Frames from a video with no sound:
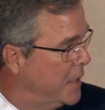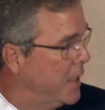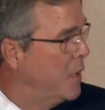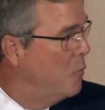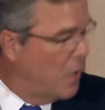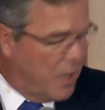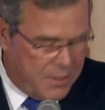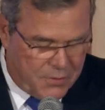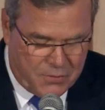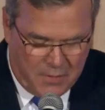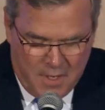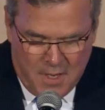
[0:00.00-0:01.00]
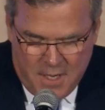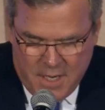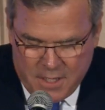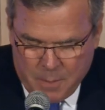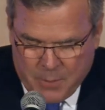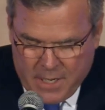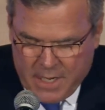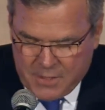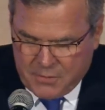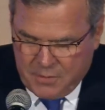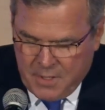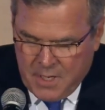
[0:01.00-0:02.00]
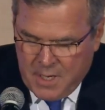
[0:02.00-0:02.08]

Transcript: than it was in the past.